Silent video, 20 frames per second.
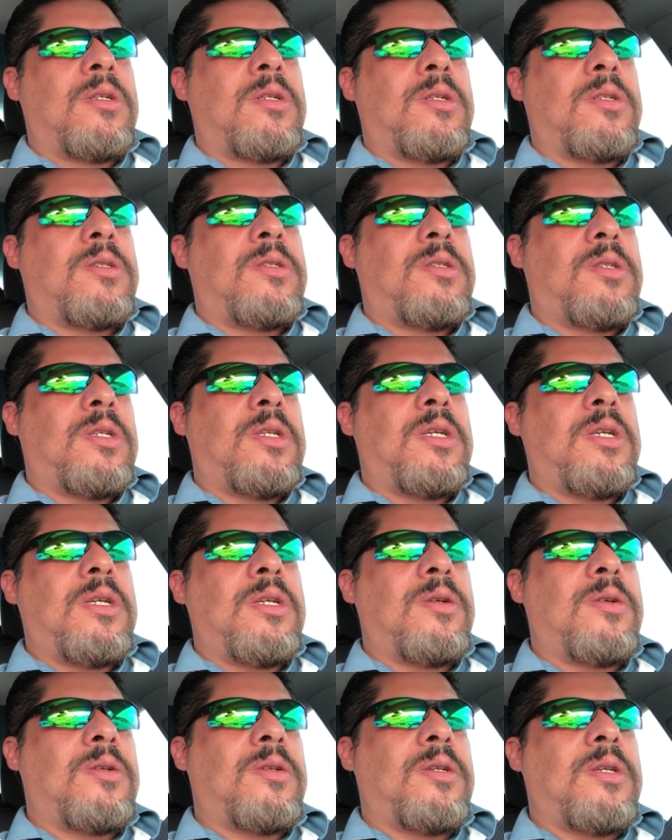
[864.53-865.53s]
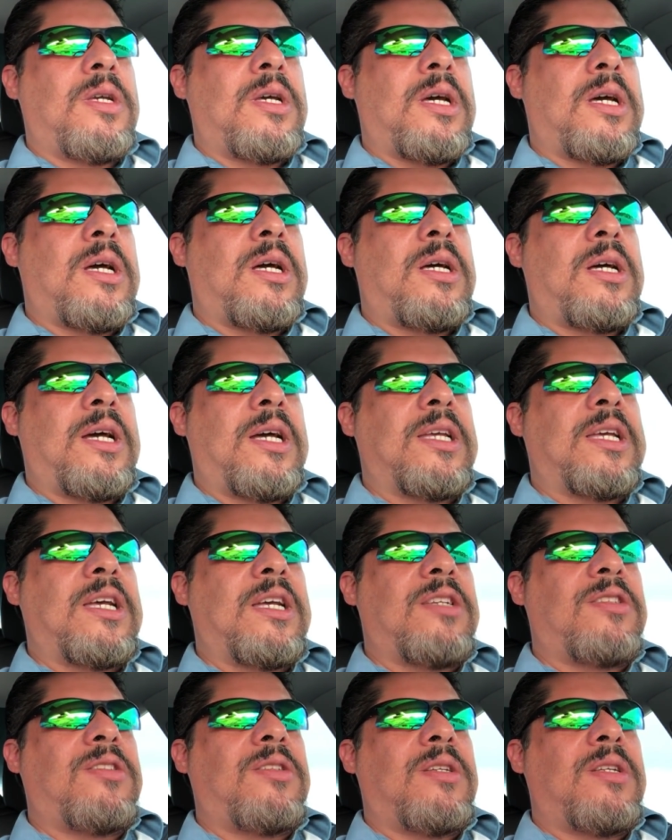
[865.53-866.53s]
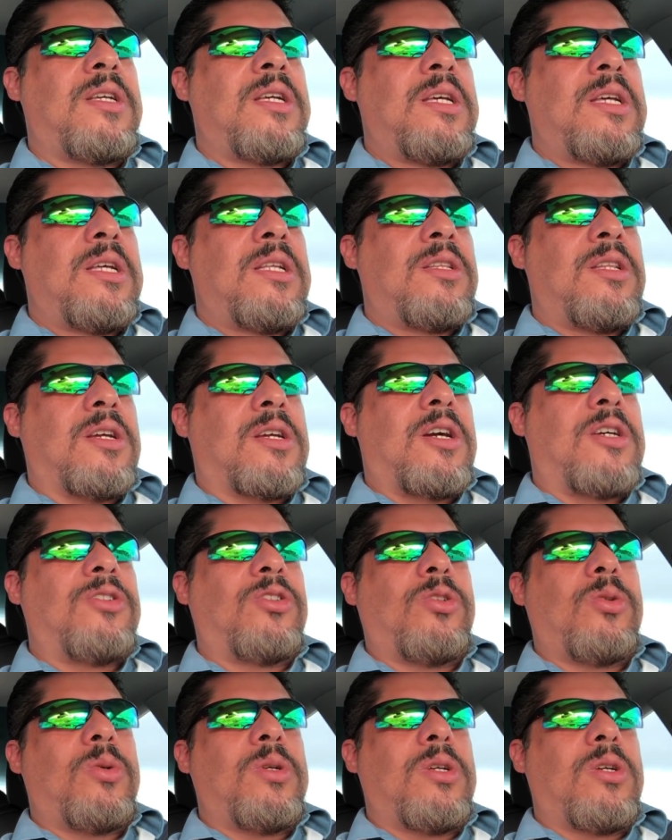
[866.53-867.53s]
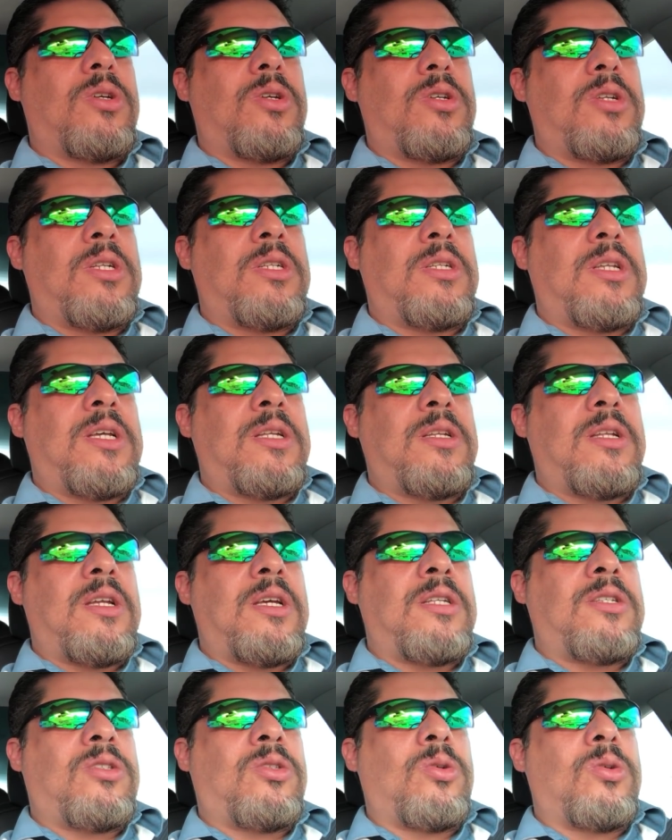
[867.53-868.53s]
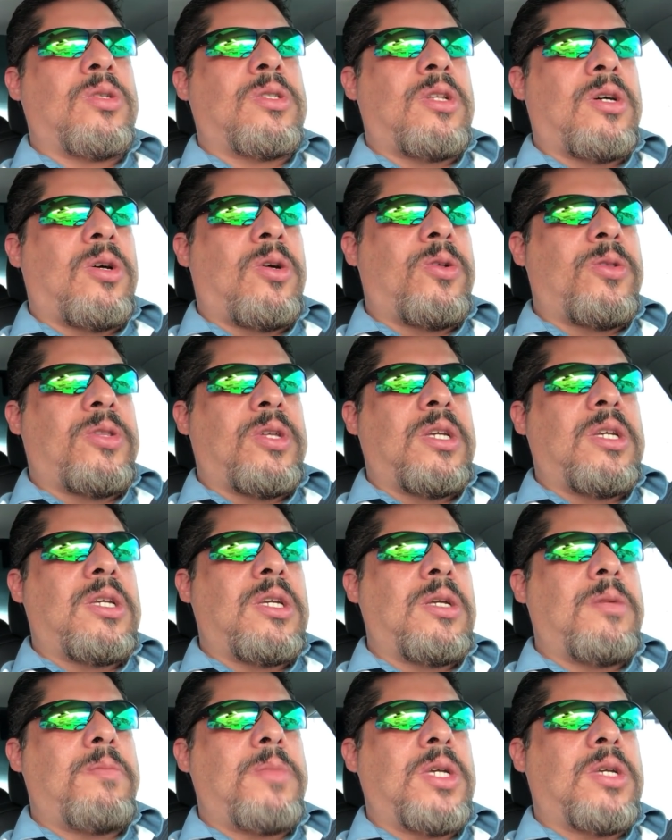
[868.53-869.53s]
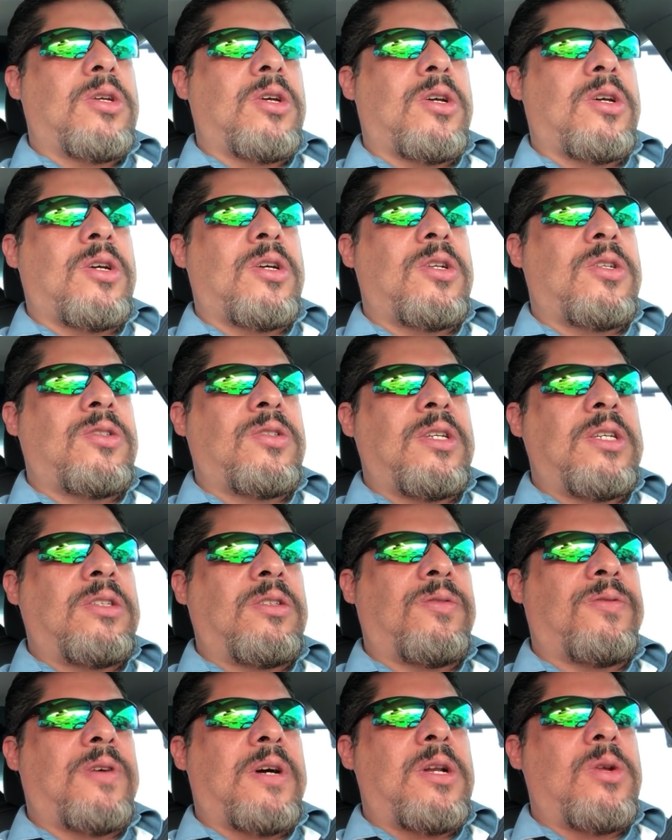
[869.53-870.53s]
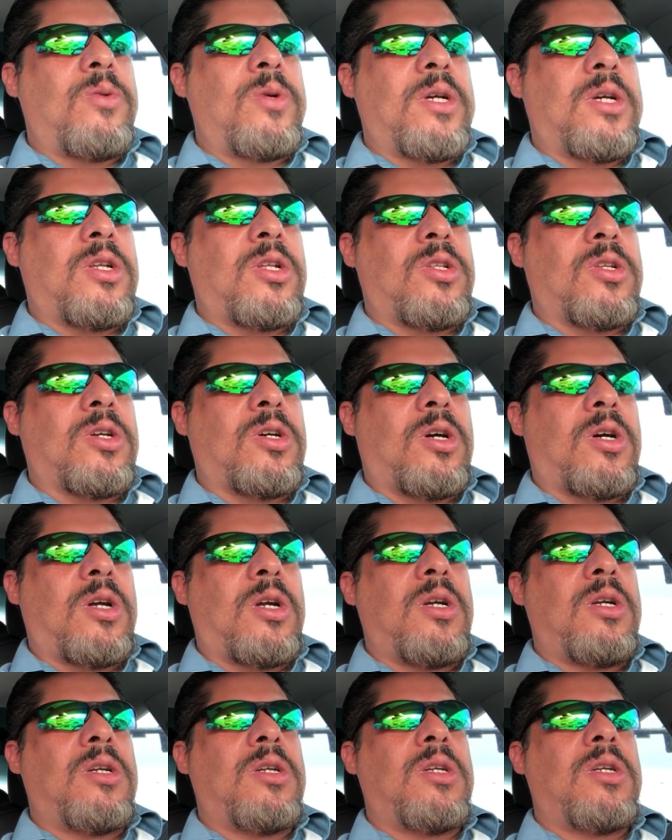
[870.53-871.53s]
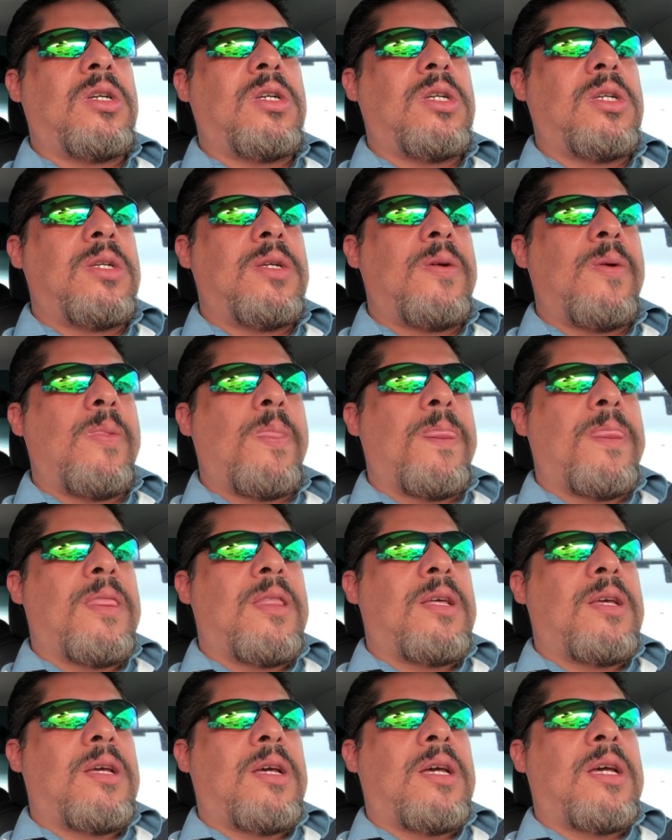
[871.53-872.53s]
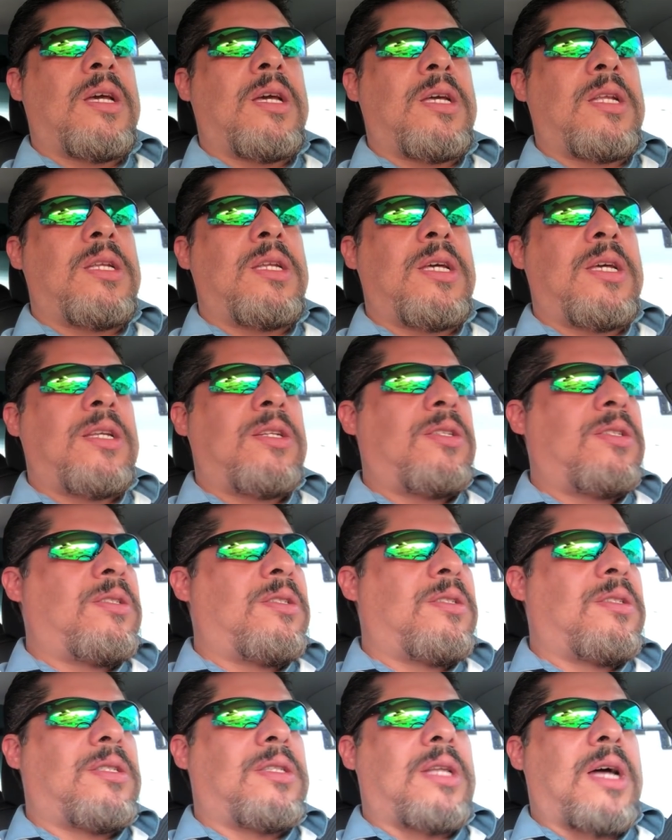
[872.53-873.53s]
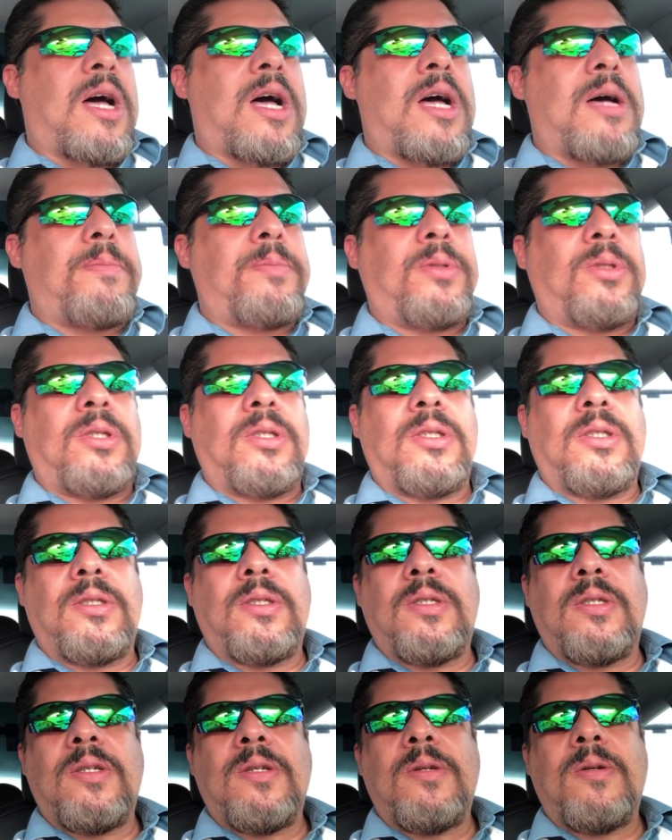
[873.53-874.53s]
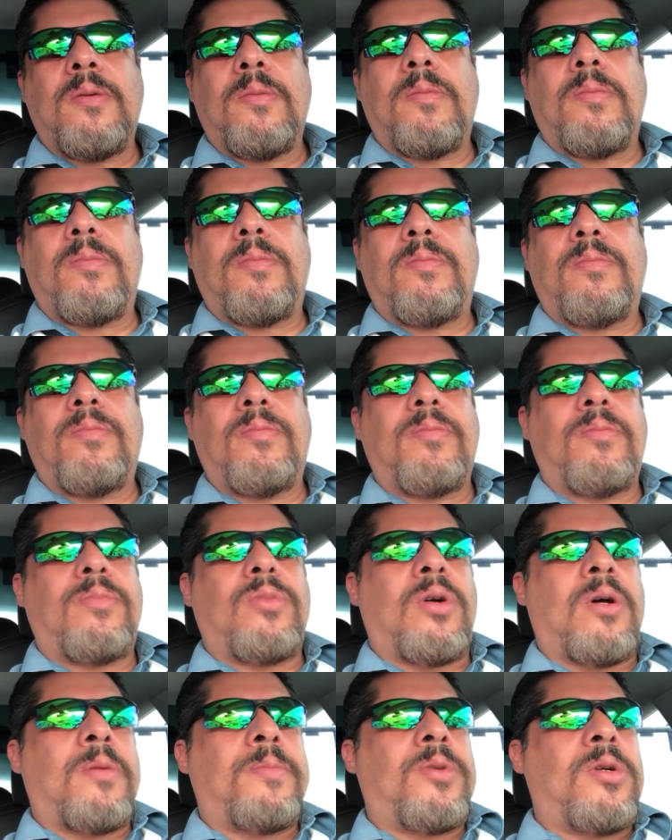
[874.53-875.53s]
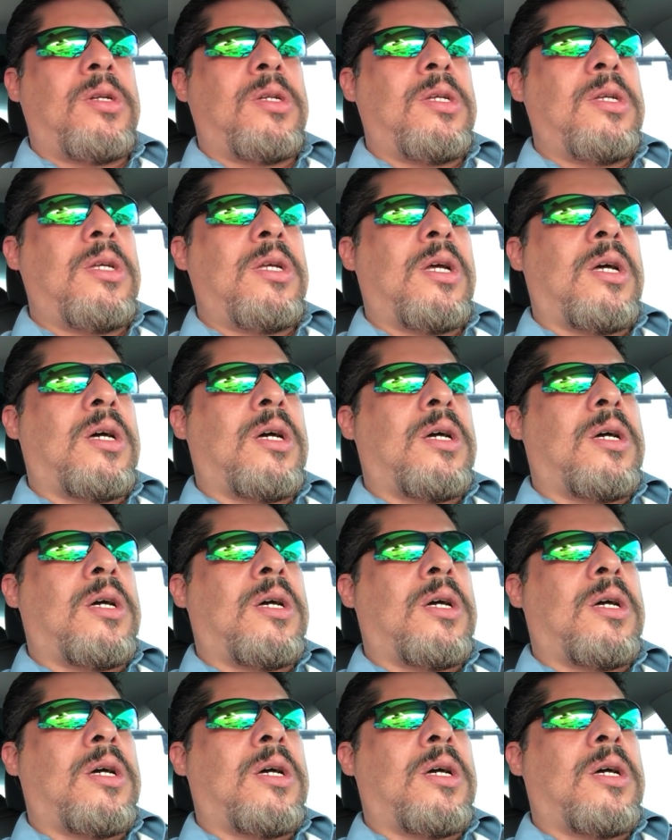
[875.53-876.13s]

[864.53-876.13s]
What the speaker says: let's see. Yeah, I guess the car's doing good. It took the whole thing because it's following another car, and it stopped properly.